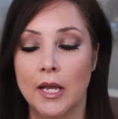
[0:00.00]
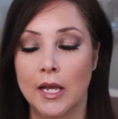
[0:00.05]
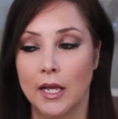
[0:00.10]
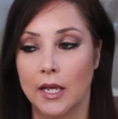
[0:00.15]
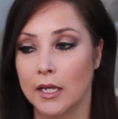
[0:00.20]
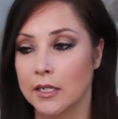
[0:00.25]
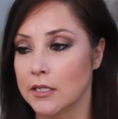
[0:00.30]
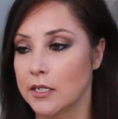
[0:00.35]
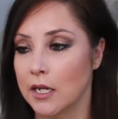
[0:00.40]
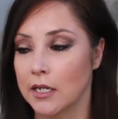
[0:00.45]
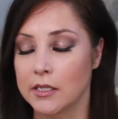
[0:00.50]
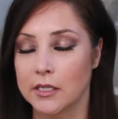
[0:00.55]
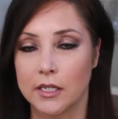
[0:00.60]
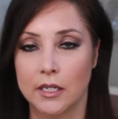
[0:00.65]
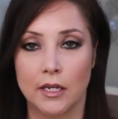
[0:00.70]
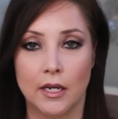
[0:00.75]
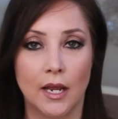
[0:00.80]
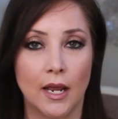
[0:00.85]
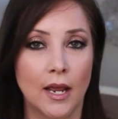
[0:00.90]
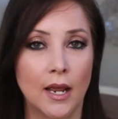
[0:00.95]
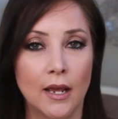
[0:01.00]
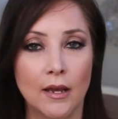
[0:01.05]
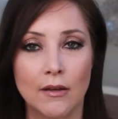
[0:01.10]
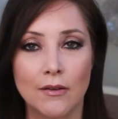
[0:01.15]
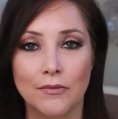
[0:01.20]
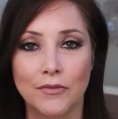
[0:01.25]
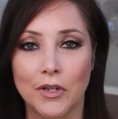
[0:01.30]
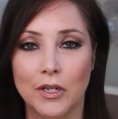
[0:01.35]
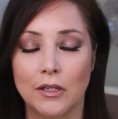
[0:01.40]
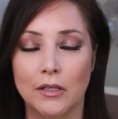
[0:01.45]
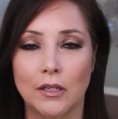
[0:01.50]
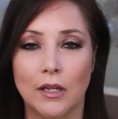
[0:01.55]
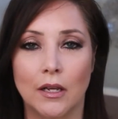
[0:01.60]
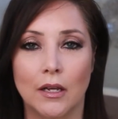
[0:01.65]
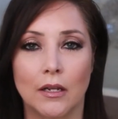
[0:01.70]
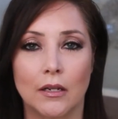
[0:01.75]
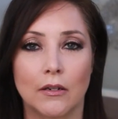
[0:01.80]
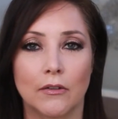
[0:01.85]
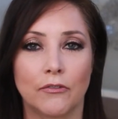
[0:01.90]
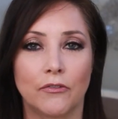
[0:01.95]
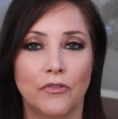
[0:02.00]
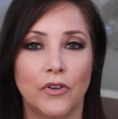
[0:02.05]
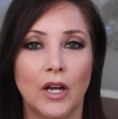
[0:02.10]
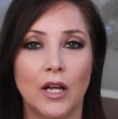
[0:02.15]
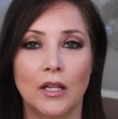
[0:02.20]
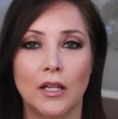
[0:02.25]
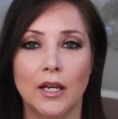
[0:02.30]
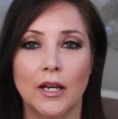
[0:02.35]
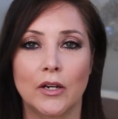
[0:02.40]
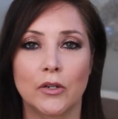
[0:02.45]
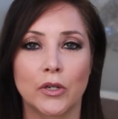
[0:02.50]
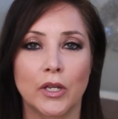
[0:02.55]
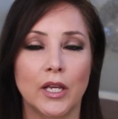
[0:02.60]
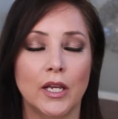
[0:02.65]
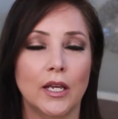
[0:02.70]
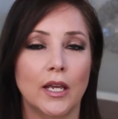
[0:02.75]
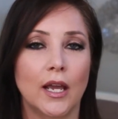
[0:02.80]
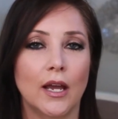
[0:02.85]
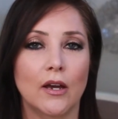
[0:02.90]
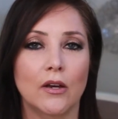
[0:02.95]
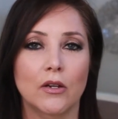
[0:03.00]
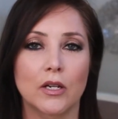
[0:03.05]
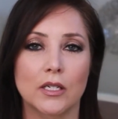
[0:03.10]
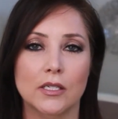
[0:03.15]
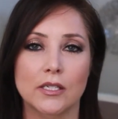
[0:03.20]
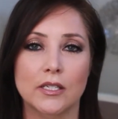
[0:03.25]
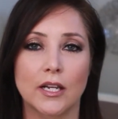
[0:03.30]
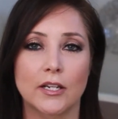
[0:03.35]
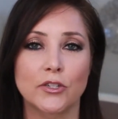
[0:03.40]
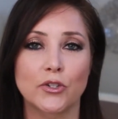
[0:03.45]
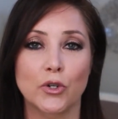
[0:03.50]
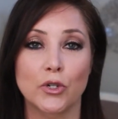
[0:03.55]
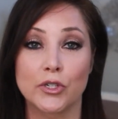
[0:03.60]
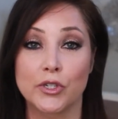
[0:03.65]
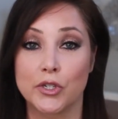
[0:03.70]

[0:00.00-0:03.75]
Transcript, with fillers: It doesn't have a lot of fallout, kick out, etc.